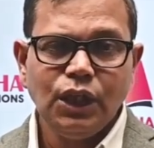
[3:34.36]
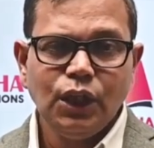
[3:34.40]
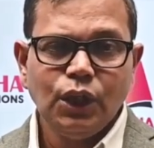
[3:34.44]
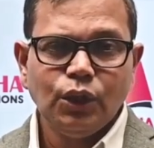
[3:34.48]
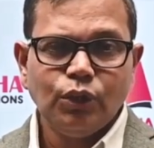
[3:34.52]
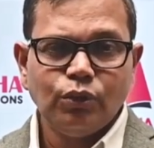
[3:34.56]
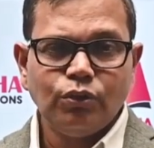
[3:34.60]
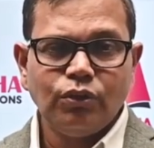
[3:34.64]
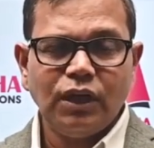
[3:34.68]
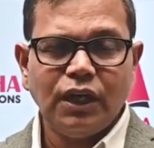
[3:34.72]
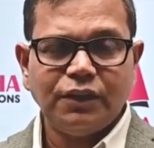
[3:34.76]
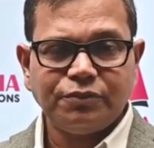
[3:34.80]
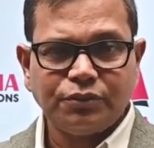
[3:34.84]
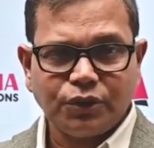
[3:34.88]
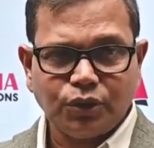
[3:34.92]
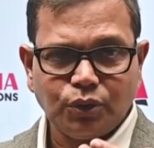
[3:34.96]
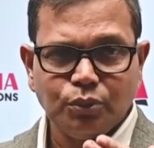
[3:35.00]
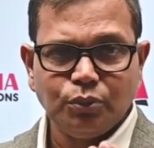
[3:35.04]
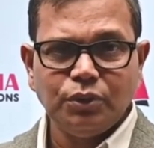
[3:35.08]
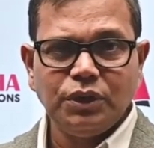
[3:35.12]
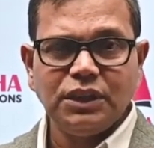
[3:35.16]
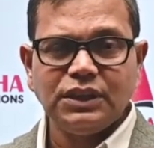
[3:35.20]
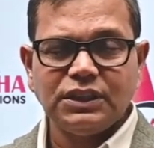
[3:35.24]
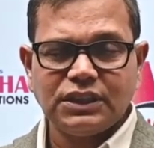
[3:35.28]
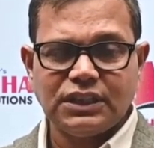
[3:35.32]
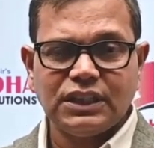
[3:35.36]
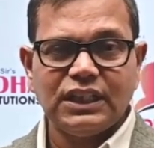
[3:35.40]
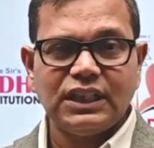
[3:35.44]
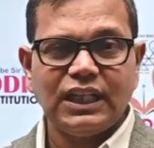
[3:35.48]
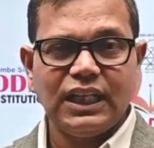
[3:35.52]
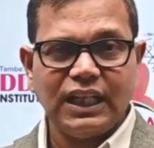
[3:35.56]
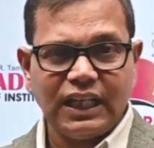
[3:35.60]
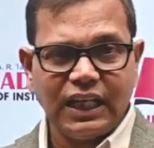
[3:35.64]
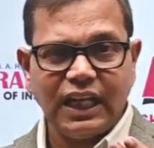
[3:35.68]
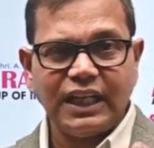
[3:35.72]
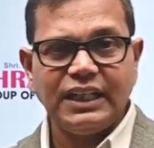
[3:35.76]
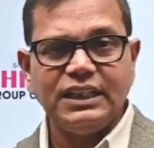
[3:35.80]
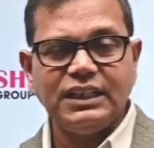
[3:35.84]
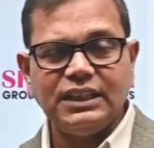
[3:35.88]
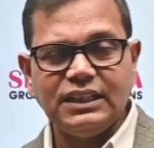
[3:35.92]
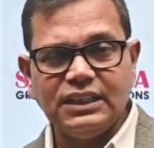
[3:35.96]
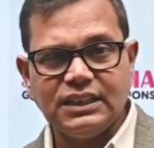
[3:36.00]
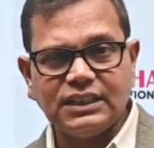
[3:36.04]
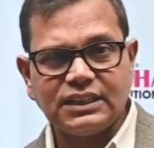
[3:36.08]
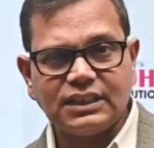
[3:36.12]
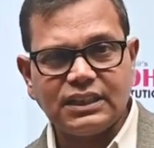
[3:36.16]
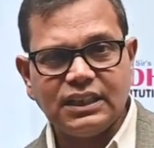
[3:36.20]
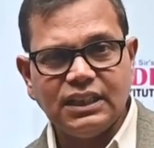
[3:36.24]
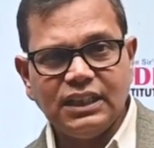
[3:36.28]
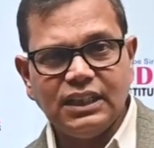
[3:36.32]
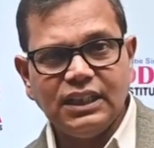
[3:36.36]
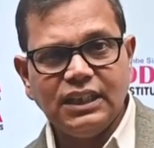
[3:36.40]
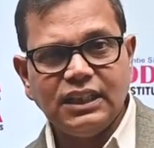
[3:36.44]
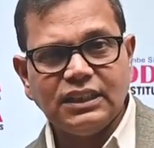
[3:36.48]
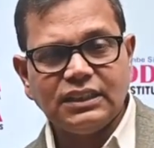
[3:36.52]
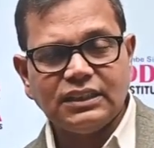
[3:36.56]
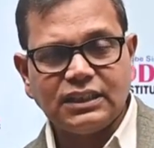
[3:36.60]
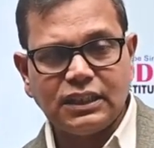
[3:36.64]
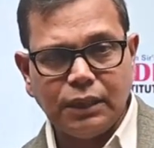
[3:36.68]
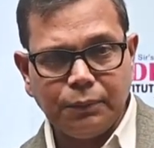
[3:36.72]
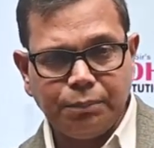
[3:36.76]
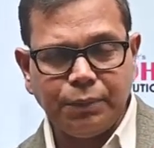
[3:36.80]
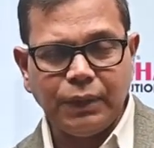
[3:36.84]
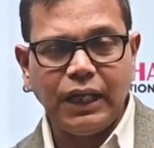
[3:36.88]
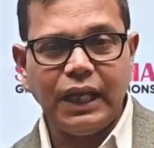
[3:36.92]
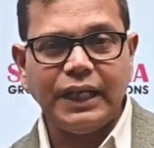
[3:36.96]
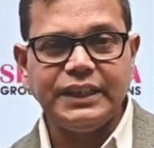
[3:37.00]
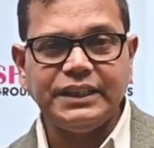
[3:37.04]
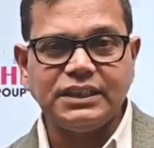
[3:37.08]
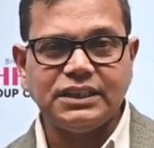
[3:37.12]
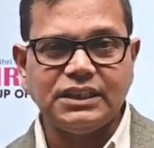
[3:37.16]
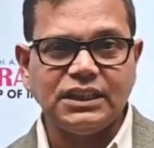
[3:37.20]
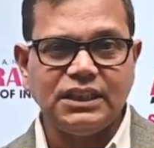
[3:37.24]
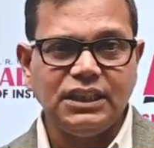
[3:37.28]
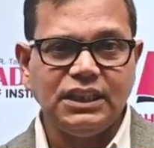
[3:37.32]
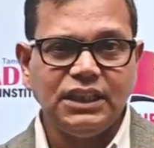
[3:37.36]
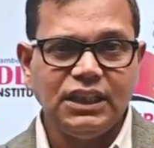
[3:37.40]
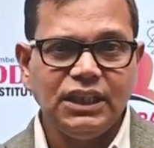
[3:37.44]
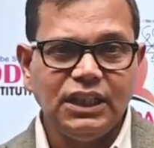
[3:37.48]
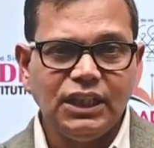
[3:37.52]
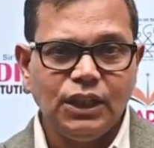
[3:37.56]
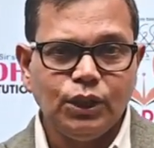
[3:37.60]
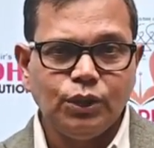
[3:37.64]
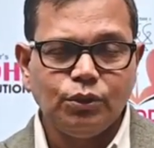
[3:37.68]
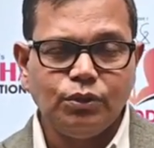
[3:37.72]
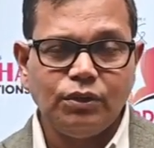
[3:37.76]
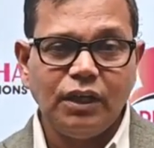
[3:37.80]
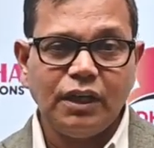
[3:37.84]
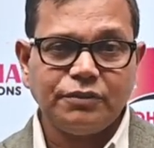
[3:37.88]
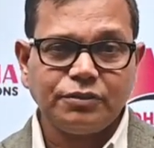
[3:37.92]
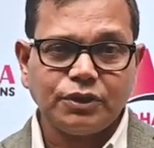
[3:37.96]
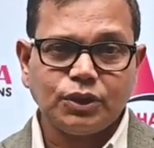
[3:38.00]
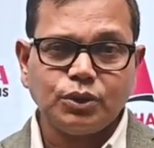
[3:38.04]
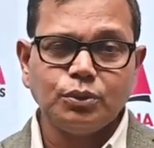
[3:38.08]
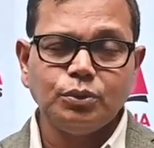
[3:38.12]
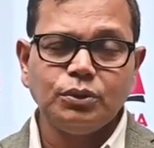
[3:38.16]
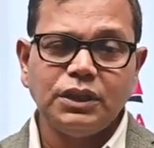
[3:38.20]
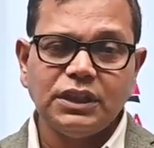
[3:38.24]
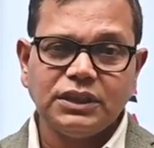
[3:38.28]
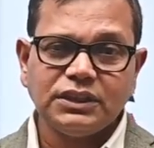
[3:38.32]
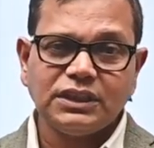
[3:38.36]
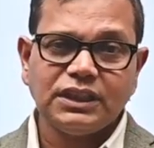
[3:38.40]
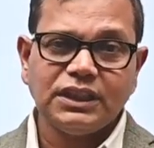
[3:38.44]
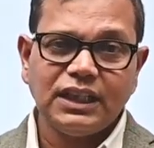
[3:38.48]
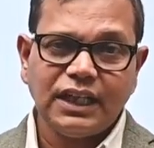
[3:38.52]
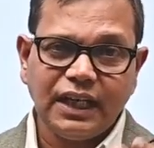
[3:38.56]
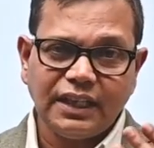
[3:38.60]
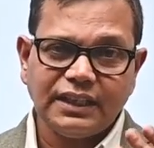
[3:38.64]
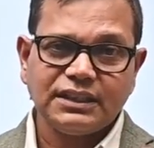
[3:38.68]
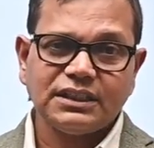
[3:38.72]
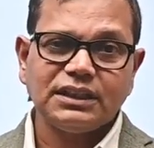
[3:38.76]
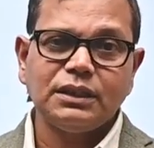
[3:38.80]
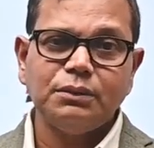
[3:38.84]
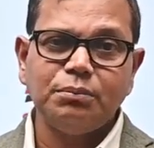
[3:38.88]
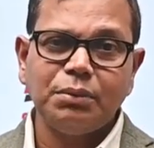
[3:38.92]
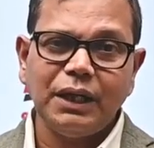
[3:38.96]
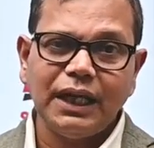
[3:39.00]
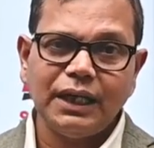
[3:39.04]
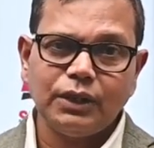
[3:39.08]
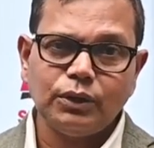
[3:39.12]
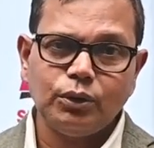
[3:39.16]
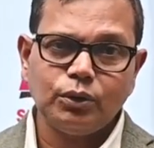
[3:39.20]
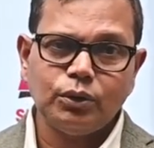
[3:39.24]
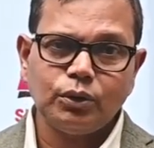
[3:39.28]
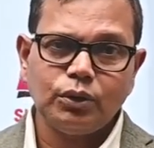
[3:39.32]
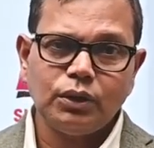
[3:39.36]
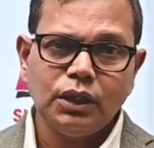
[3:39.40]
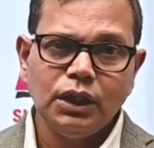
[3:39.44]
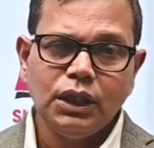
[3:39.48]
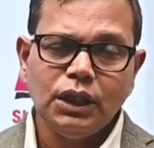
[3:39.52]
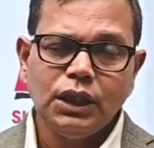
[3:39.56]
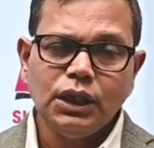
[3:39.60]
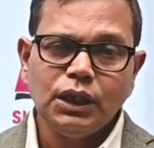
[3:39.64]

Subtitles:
We have students in NITs, Triple IT. We have students in ISC Bangalore.